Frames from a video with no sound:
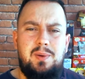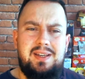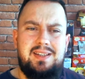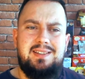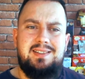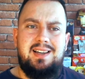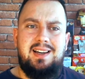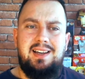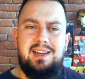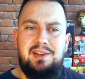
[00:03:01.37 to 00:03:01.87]

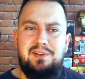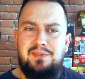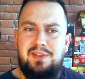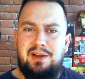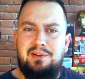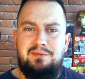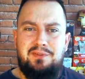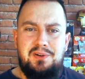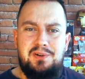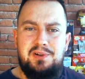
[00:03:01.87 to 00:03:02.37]
excited for
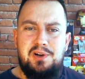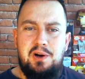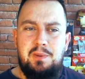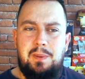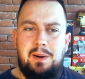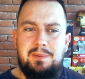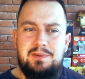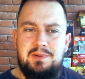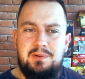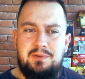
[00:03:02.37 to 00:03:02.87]
that Funko
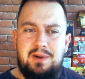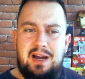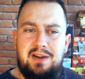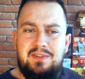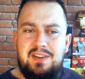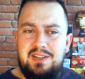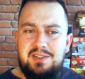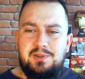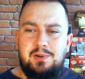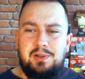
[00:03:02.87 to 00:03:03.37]
Pop to
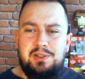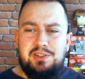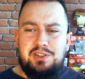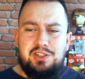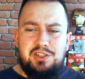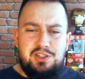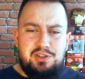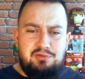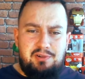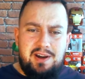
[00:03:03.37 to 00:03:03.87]
arrive. It is going
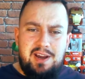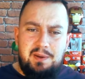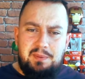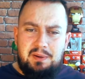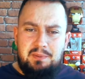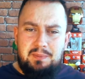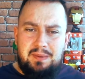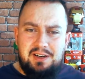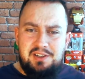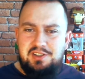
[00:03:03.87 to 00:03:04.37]
straight up
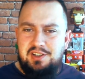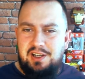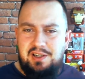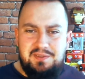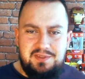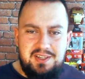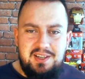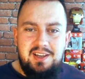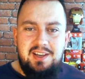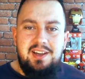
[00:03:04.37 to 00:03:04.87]
on my
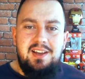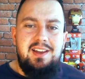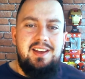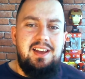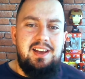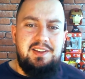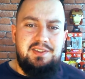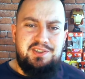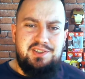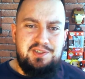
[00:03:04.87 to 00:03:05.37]
shelves
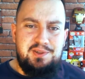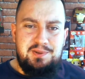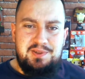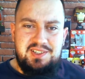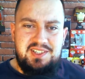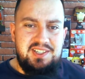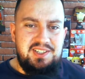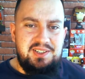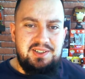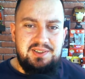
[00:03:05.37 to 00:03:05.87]
as soon
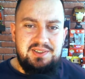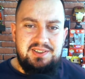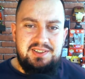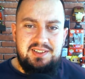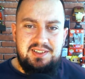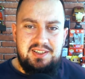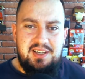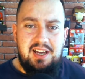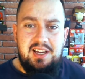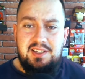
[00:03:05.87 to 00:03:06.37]
as it does,
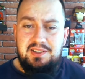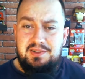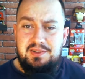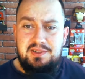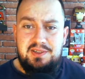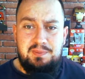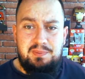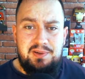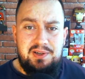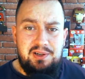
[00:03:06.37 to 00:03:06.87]
as soon
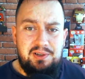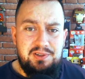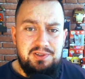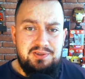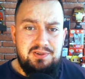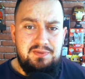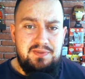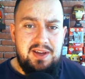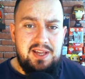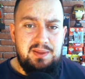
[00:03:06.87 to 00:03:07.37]
as the pre-orders
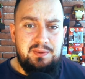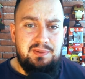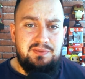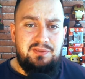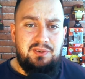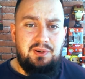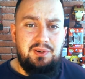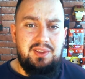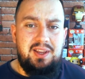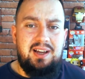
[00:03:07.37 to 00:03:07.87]
are available
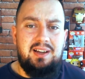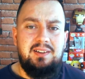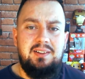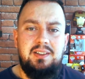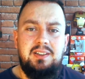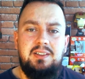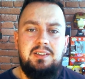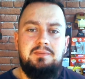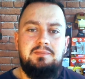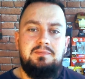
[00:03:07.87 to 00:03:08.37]
for that.
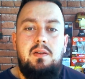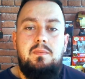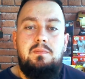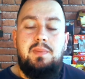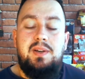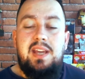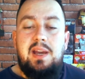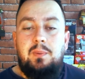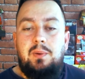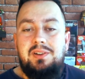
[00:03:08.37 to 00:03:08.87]

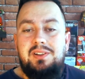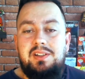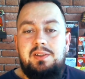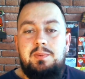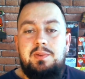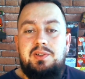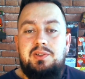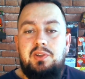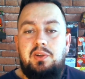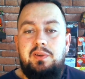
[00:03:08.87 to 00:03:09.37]
But yeah, one thing
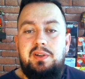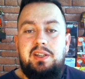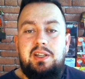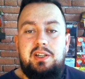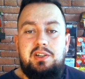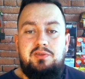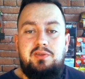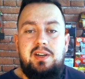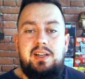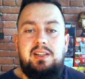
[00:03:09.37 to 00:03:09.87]
we saw in
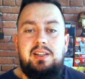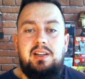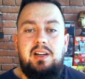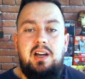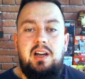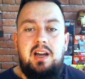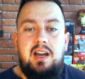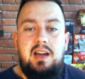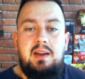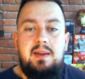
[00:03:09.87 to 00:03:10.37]
that trailer
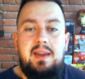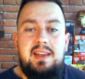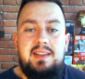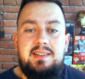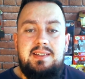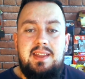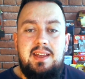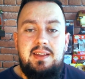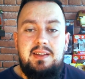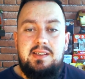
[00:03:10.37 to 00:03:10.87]

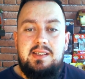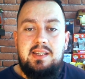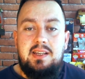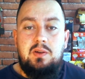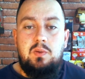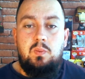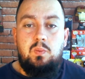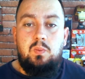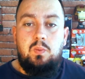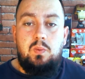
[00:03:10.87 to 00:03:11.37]
is that
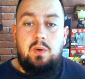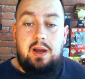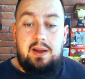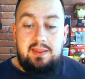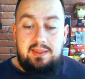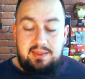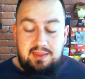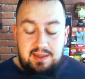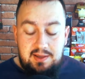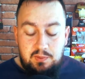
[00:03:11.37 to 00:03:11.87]
I
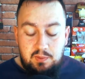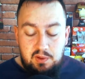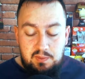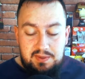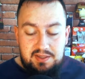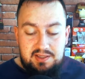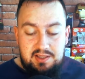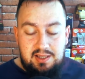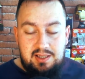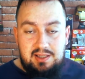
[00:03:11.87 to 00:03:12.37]
think we'll
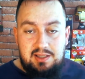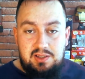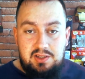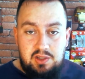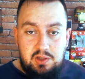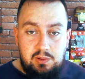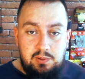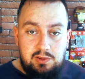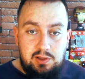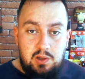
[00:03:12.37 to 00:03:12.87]
be seeing
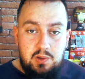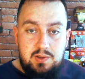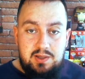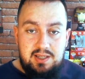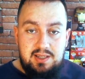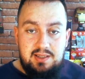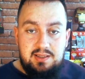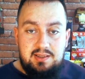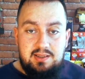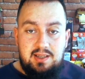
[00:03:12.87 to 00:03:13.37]
two
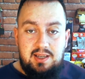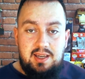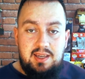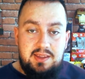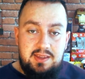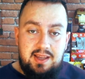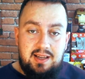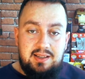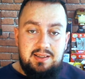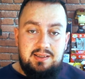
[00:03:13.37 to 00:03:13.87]
Lokis
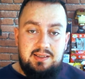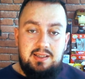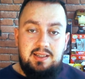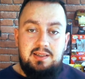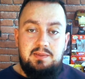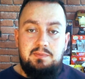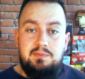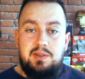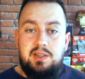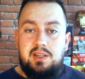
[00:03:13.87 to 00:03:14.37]
in that
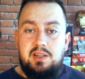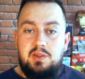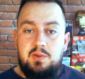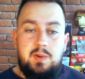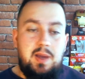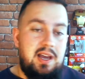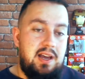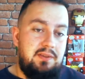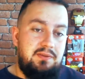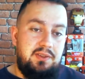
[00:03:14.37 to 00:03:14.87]
scene, because
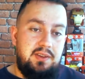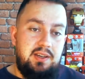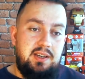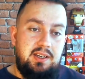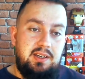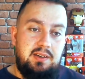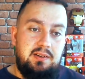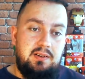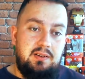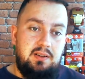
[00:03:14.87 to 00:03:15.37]
we have
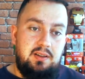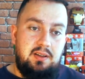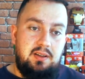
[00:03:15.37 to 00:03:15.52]
the